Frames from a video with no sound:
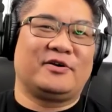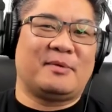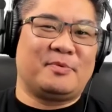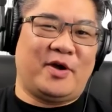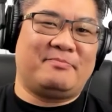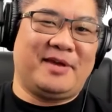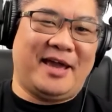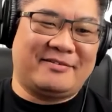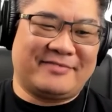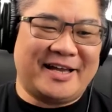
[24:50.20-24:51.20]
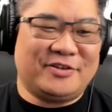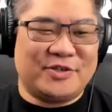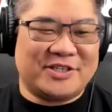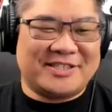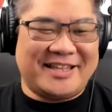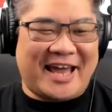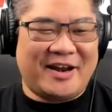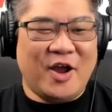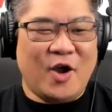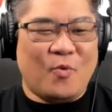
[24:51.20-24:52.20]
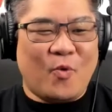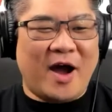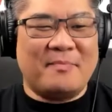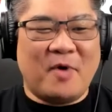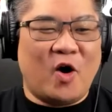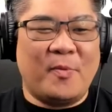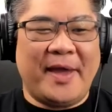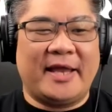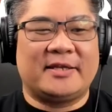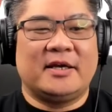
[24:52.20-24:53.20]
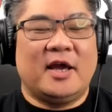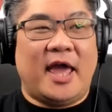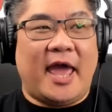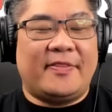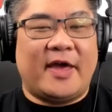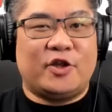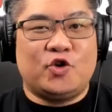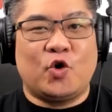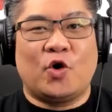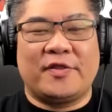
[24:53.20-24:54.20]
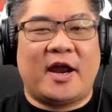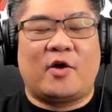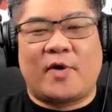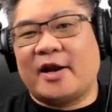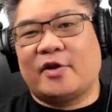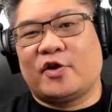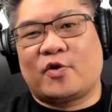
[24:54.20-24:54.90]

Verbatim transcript: WNBA, right? You just need that one moment, and then you're there right on the